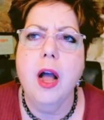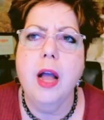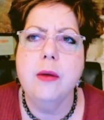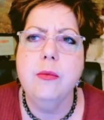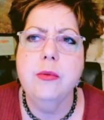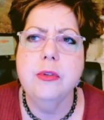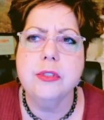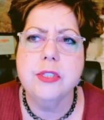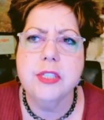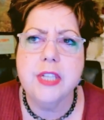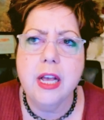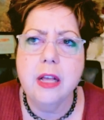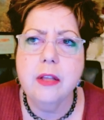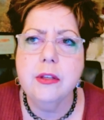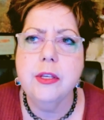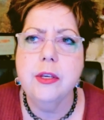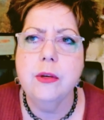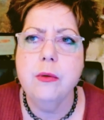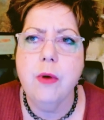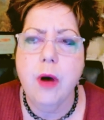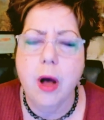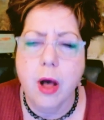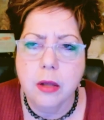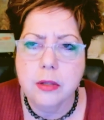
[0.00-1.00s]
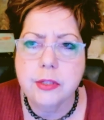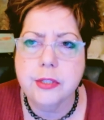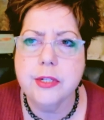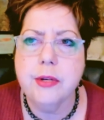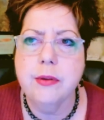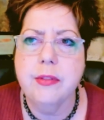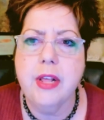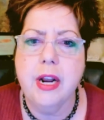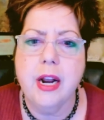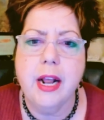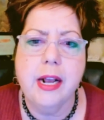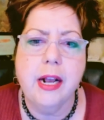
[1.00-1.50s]
will tell you
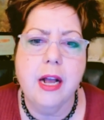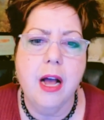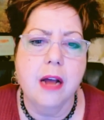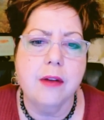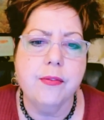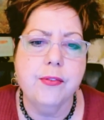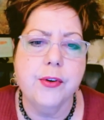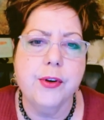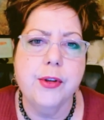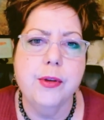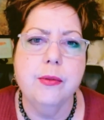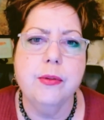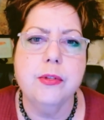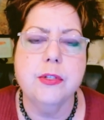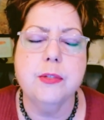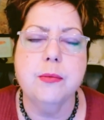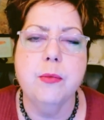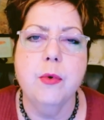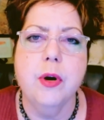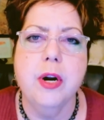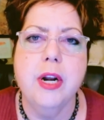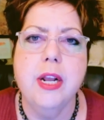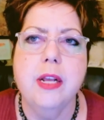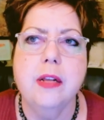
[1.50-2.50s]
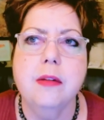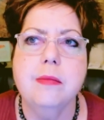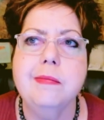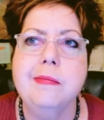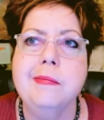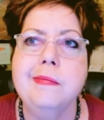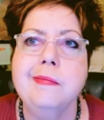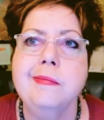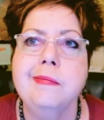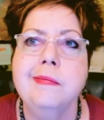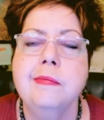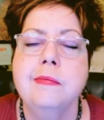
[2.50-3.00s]
also that I got for you this morning
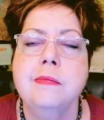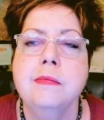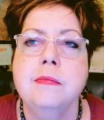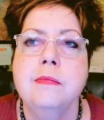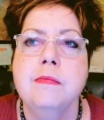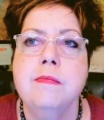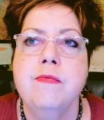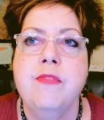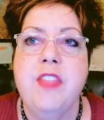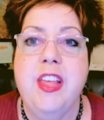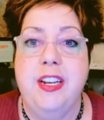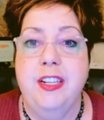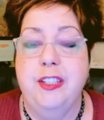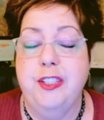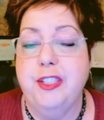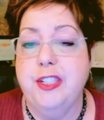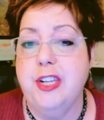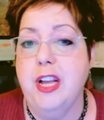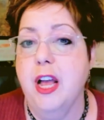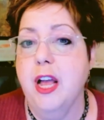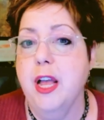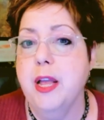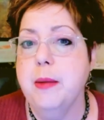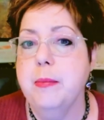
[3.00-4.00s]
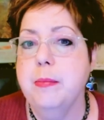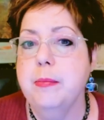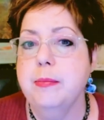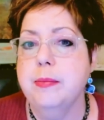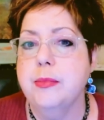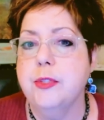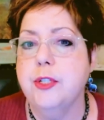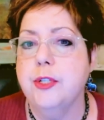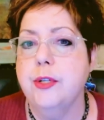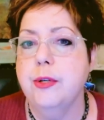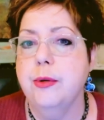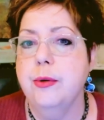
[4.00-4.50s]
that it's
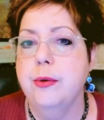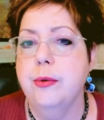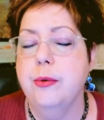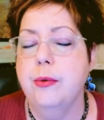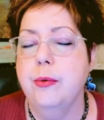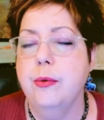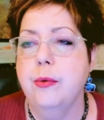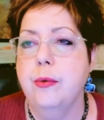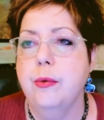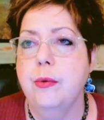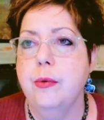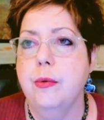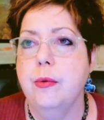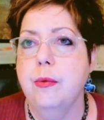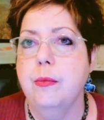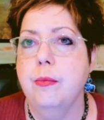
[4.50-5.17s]
time to